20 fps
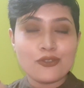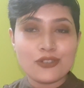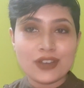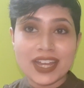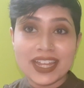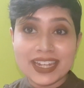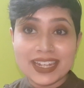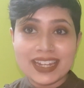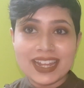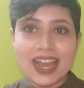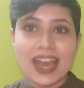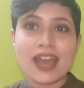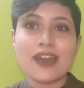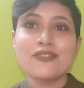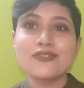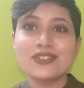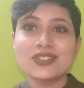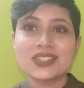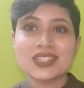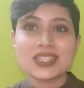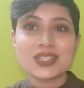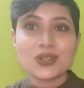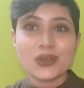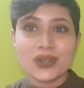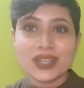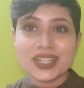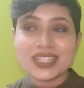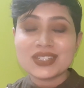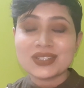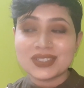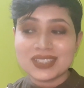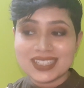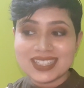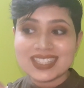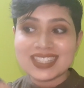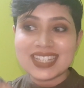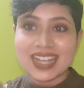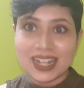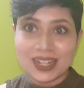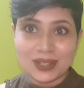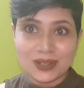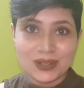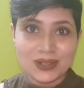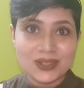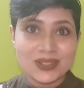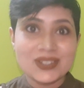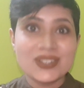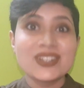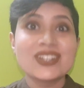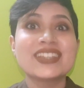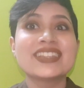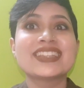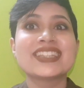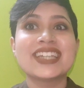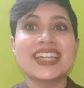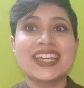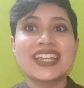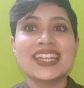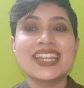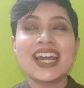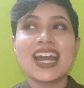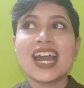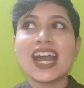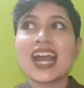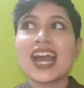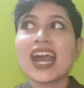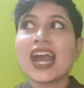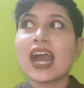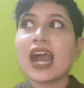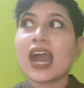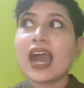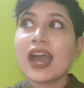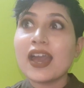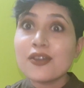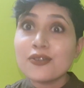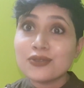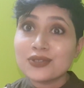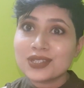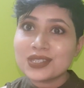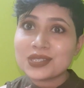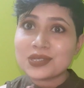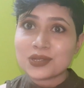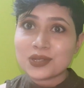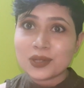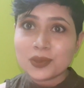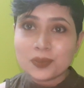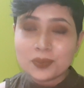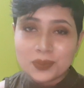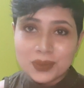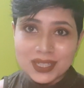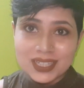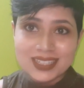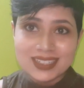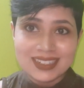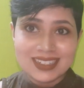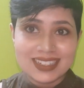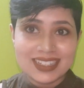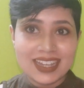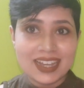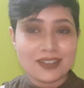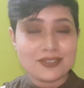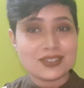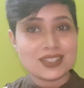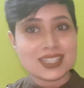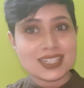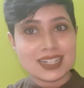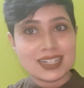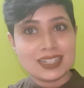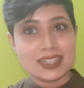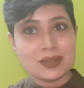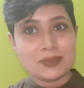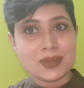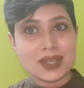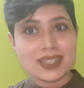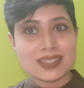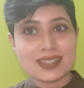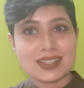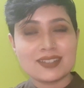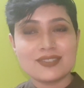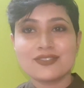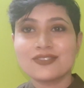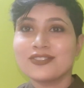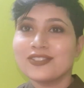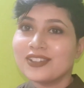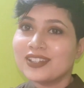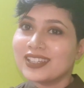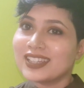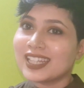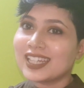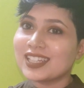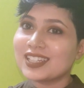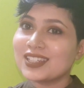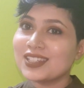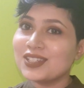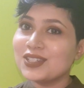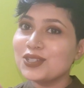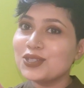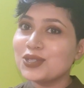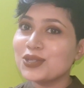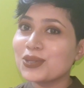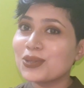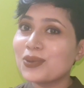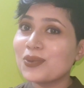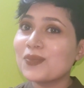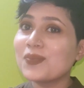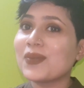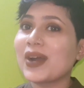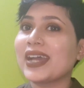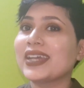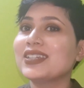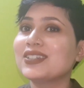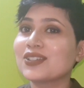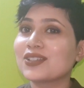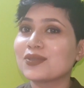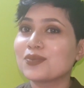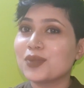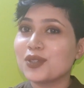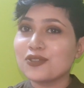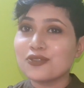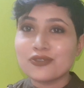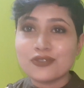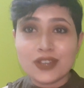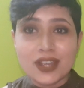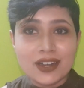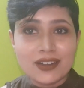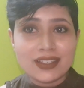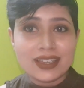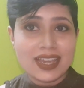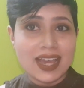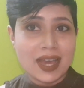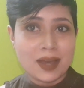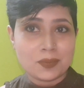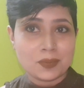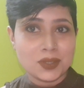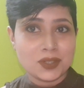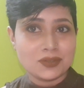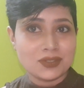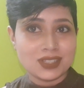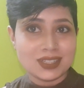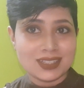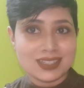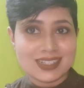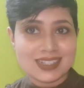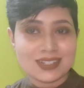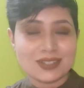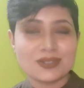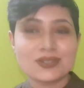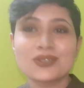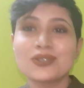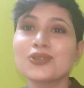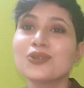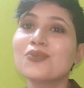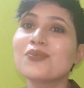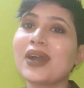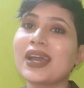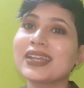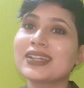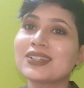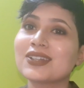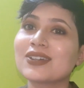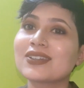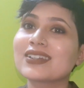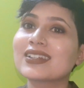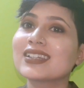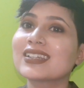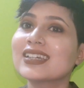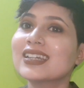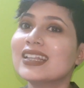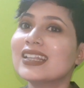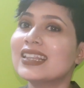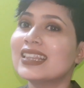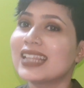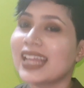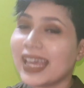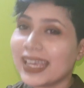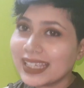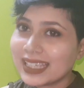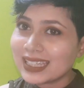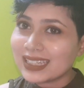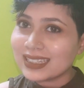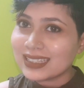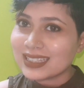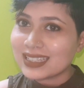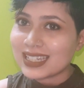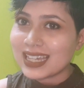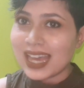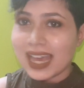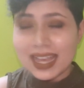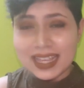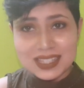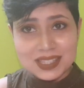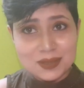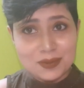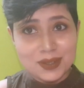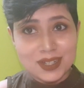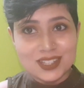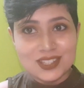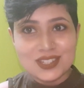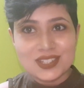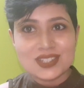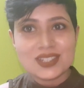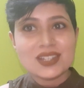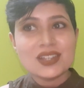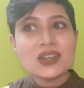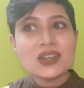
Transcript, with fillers: when I was going to the salon, then I was repeatedly, I was telling myself that you might not be very happy with this look. You might not like it as much